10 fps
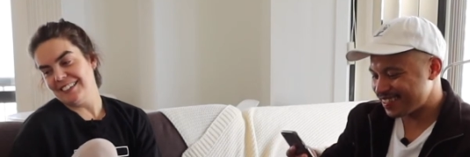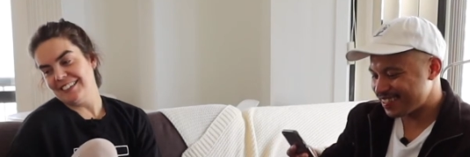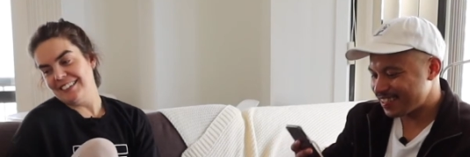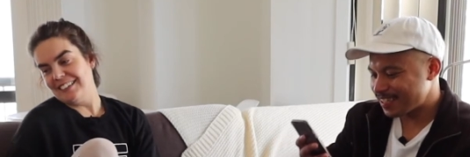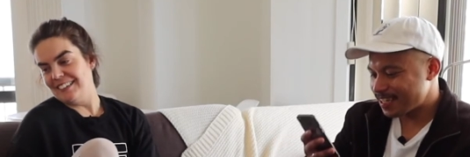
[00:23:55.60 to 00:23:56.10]

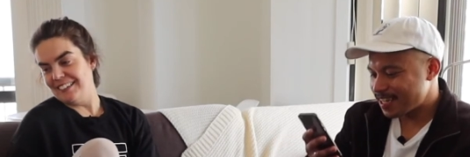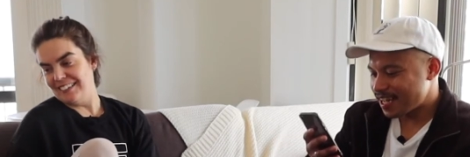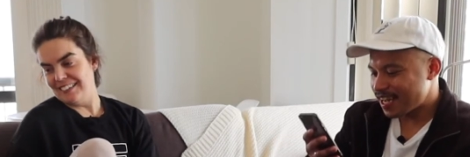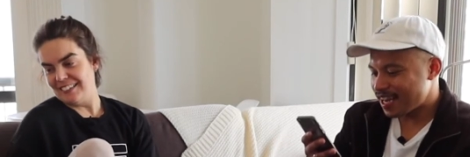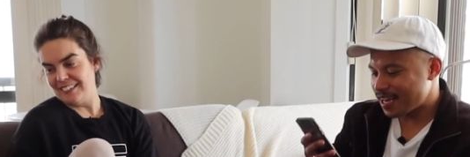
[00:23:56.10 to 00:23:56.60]

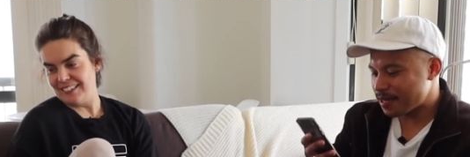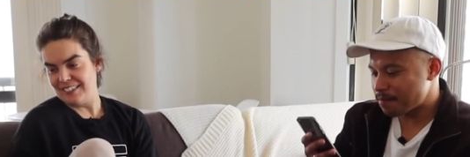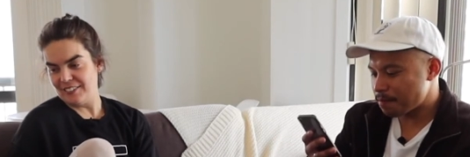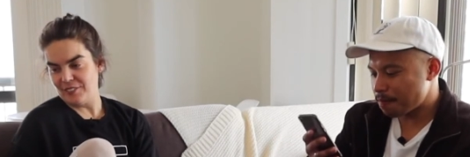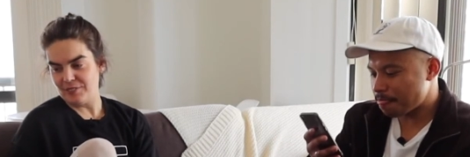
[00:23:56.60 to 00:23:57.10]
Speaker 1: oh.
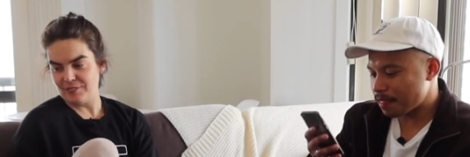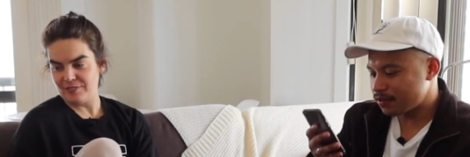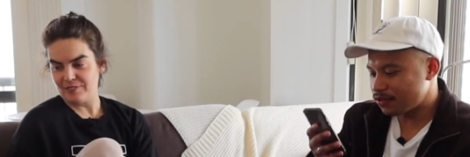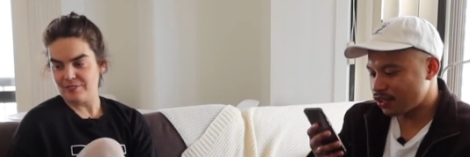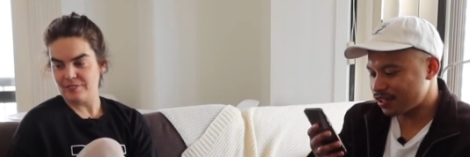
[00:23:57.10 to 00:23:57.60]
um,
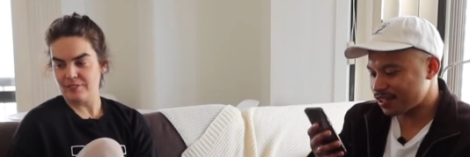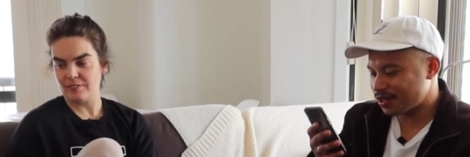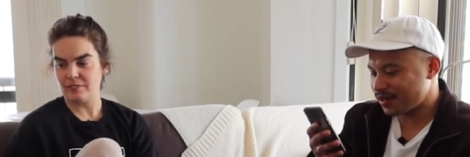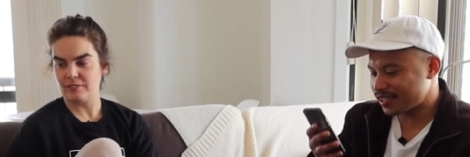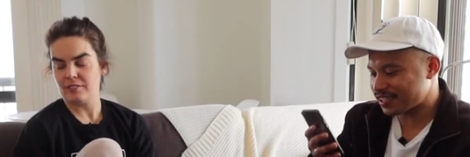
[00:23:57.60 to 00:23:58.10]
not a
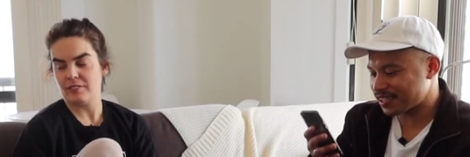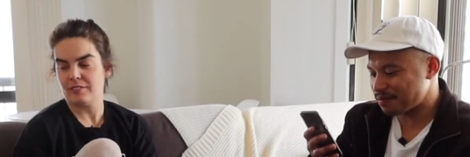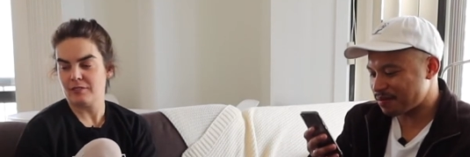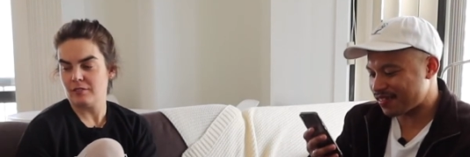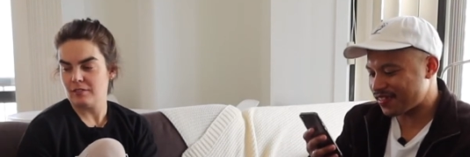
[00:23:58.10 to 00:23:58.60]

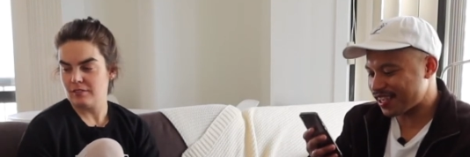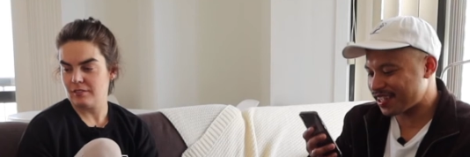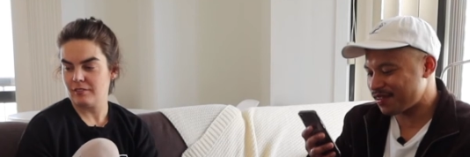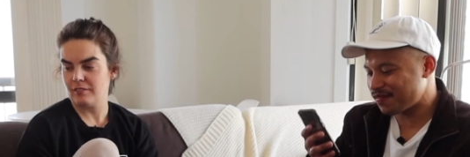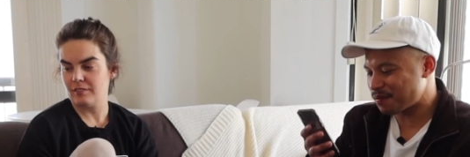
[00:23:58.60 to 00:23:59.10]
question, but
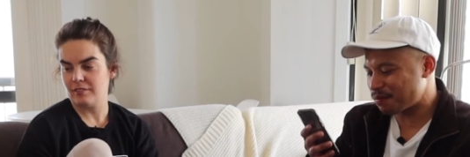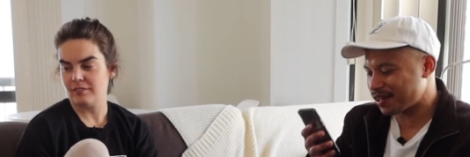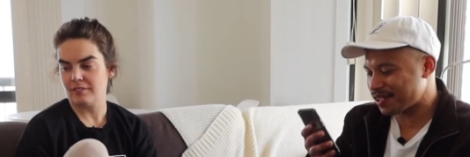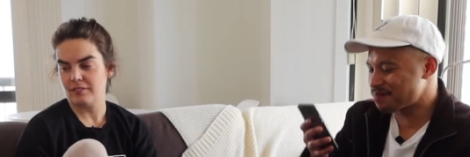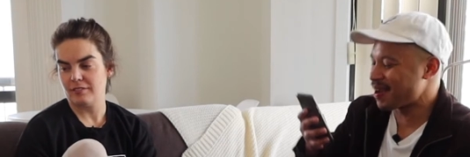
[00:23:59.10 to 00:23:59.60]
thank you for bringing